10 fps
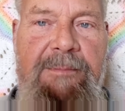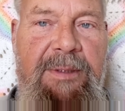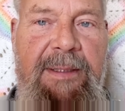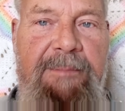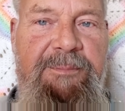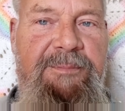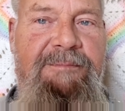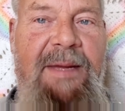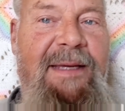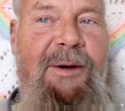but I
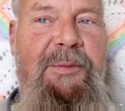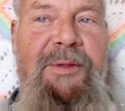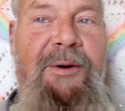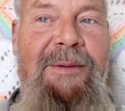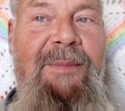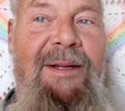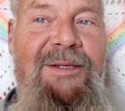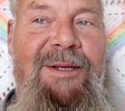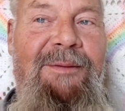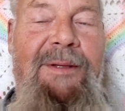may go 30
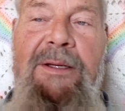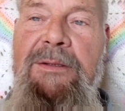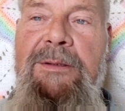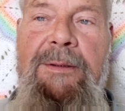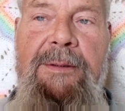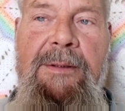minutes on this.